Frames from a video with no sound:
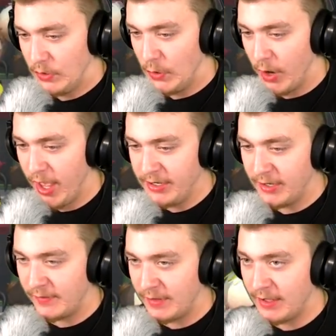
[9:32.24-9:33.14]
Your end
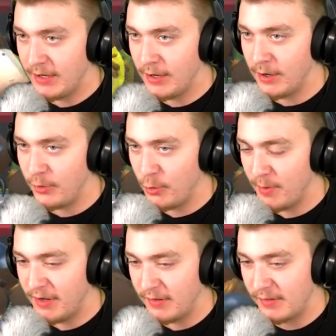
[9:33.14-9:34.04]
is near,
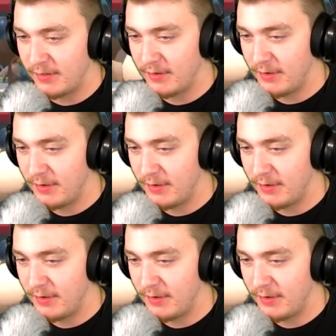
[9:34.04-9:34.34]
humans.